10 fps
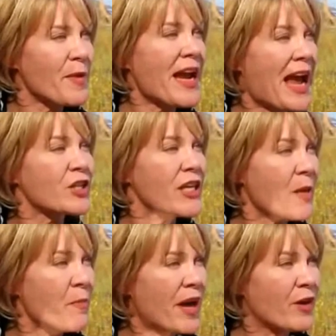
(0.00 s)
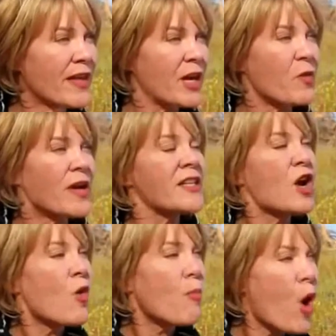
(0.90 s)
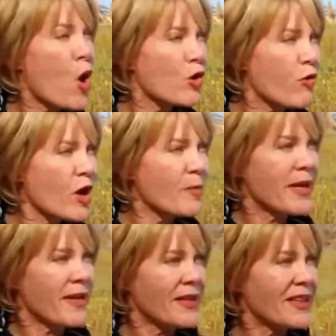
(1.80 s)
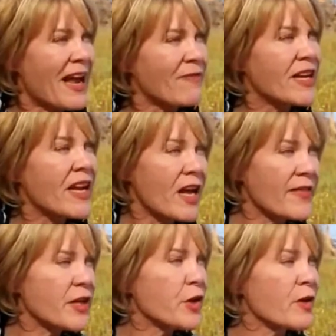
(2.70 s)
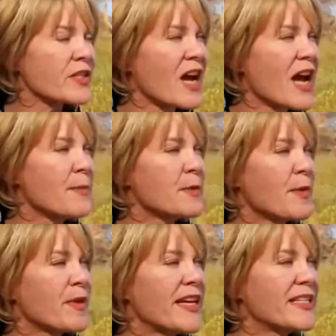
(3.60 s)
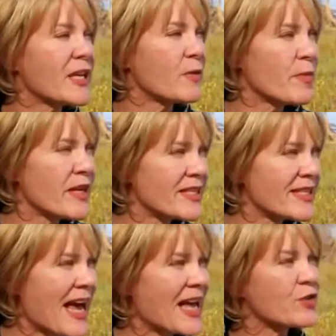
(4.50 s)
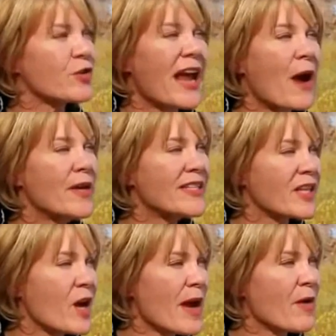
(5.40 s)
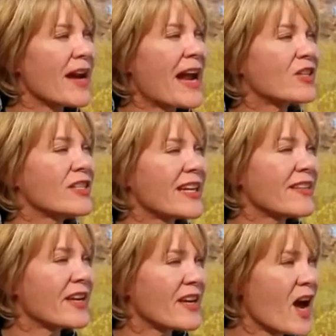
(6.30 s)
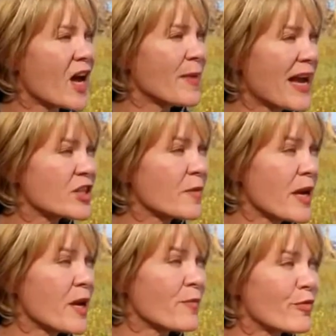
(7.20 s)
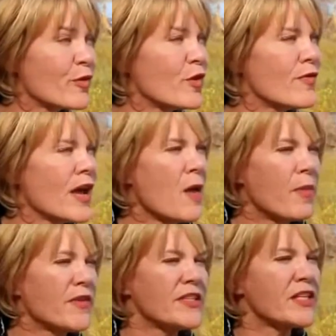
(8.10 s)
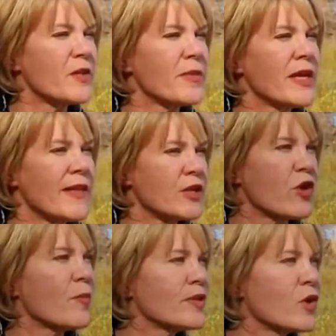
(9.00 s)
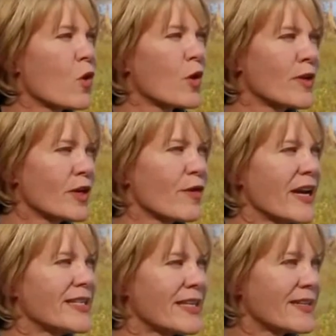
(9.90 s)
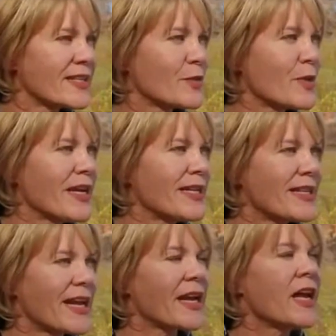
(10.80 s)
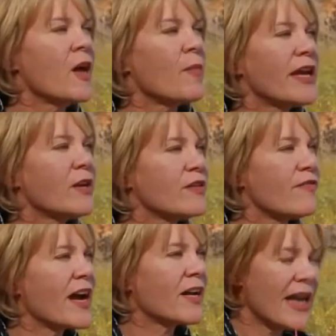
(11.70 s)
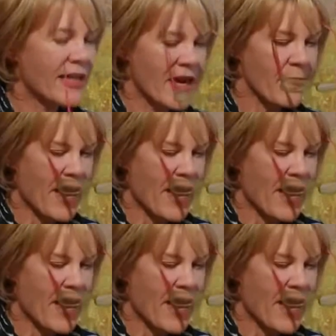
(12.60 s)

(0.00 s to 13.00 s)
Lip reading: might actually get better than it was. Paul Krugman on the left and the New York Times, remember, he said it would be a disaster. Now he's come out and actually saying the economy actually may improve, but this doesn't mean that Trump is horrible and crazy. This is what he's saying. But here's a final headline,